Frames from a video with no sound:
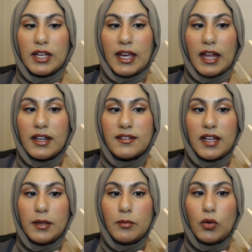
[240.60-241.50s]
get this
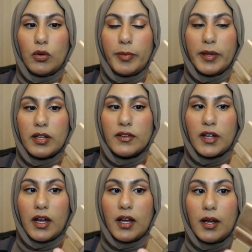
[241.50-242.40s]
anymore because
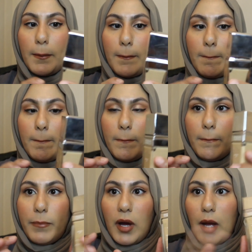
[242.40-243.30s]
I
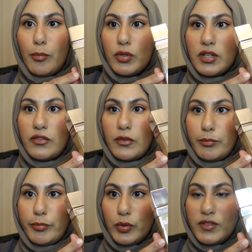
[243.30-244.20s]
bought this from
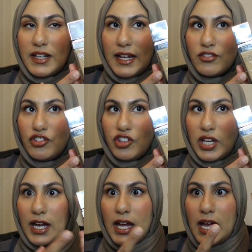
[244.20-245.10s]
Boots last
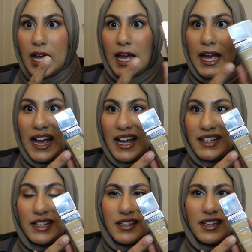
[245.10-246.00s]
year, and
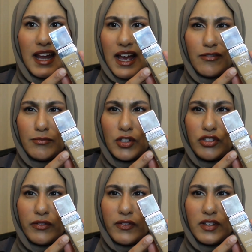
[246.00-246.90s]
they didn't have much
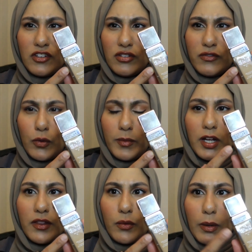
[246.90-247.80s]
of Physicians Formula
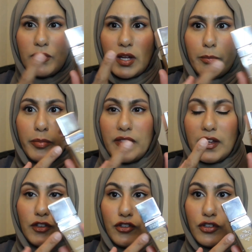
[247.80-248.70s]
on the website, but they
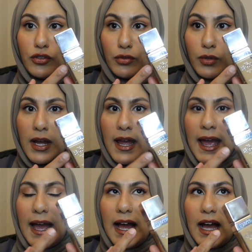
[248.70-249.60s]
do
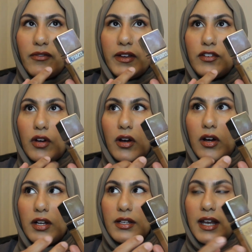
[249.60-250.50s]
have it
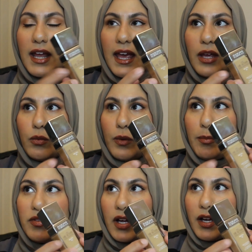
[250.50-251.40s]
on a
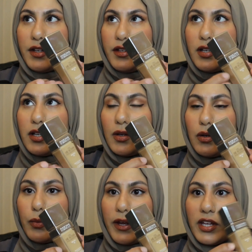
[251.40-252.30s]
website
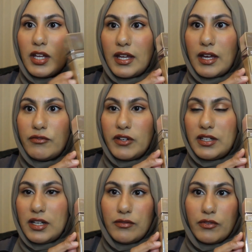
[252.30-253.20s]
where you can get free
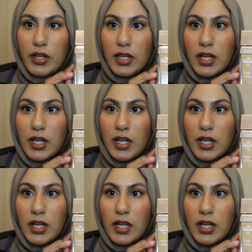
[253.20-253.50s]
delivery.